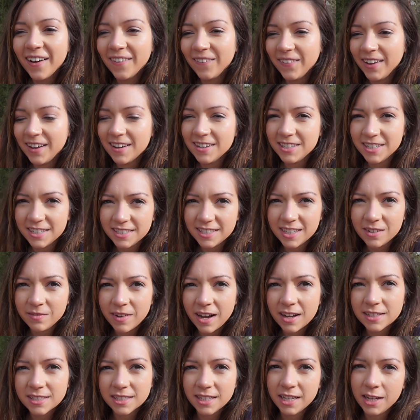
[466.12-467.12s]
we are just
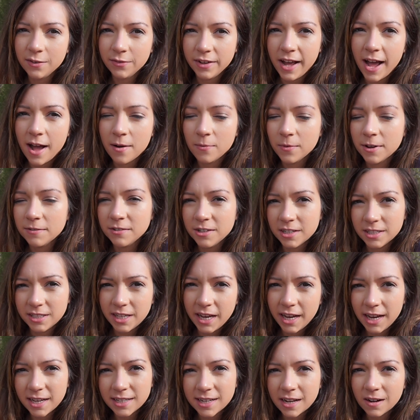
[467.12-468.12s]
about to leave camp. We've just
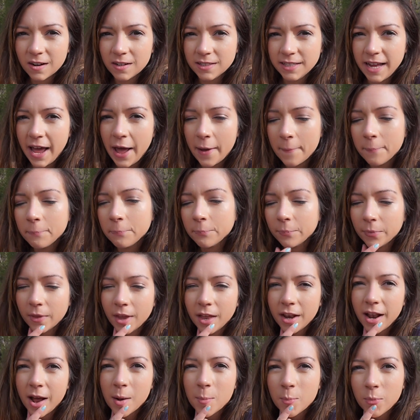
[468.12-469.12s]
taken down our tent
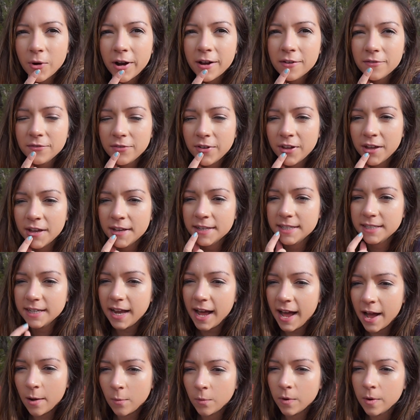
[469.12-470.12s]
and had breakfast
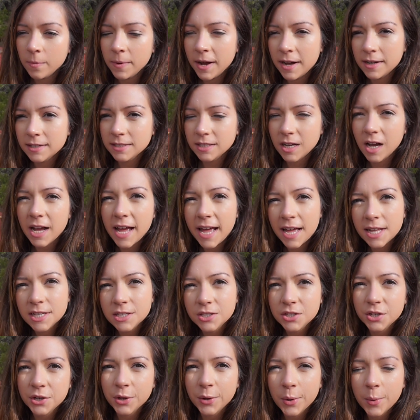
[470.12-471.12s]
and we're about to
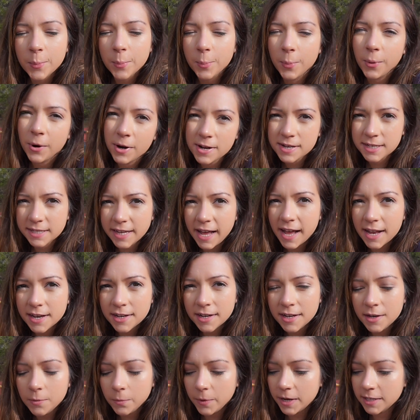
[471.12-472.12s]
head to Bryce
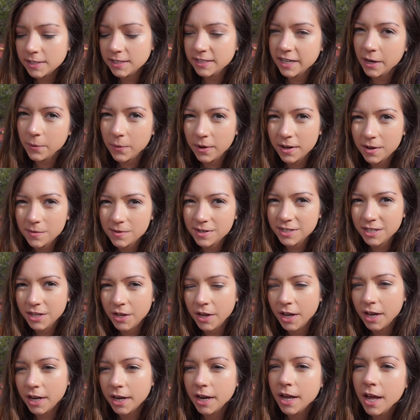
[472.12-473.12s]
Canyon where today we're going to be
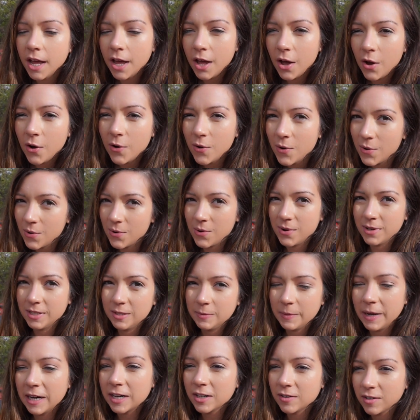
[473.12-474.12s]
doing
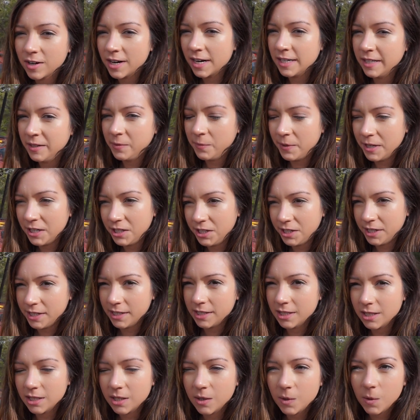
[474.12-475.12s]
horseback riding, which
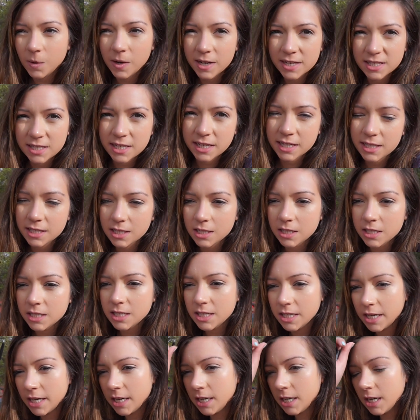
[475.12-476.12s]
is quite
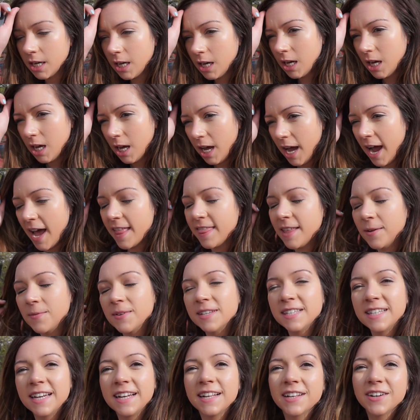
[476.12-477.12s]
exciting. And then
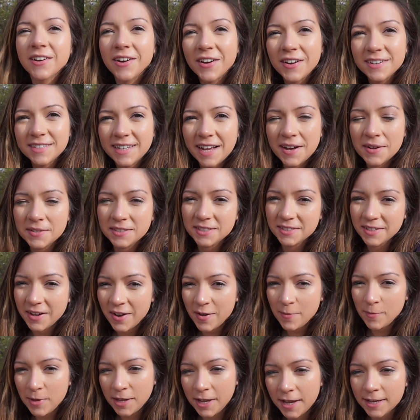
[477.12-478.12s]
we're staying in a hotel
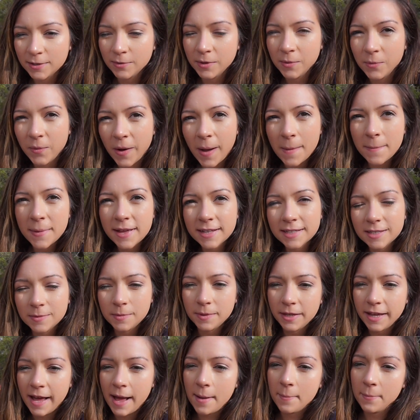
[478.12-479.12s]
tonight because we were meant to
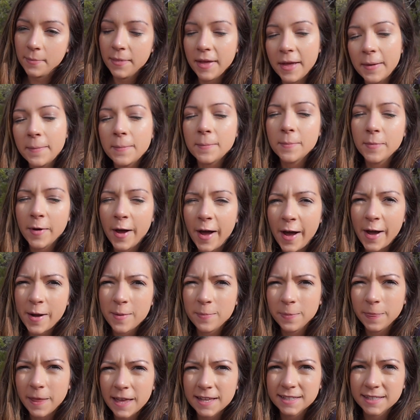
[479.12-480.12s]
be camping,
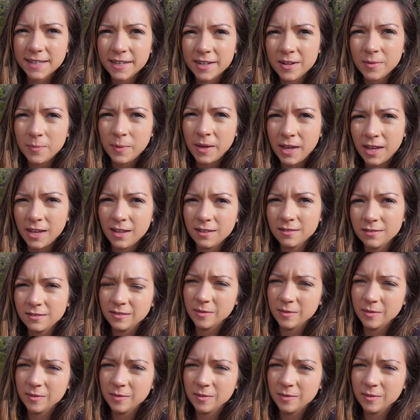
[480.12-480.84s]
but um, it's going to be